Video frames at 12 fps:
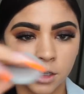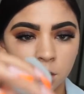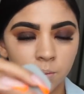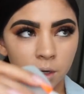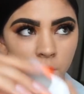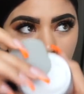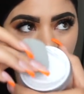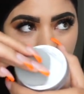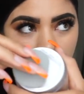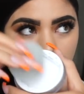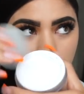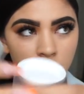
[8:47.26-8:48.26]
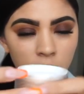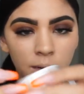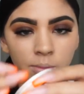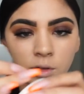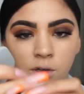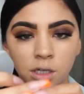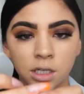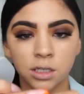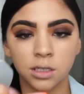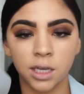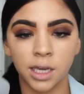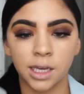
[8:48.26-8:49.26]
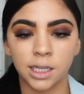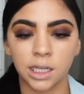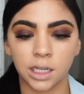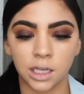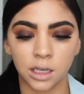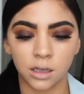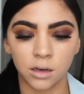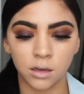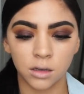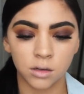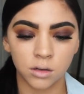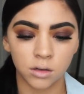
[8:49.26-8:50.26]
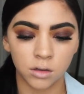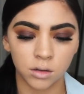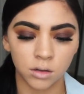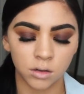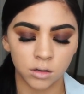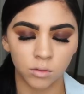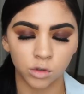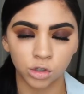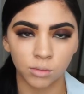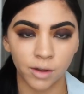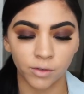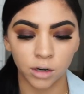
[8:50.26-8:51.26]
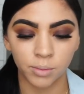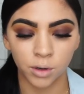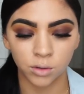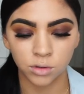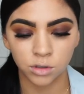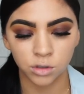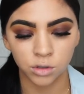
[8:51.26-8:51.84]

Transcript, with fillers: Sponge was on top. There is a lid, which I'm never opposed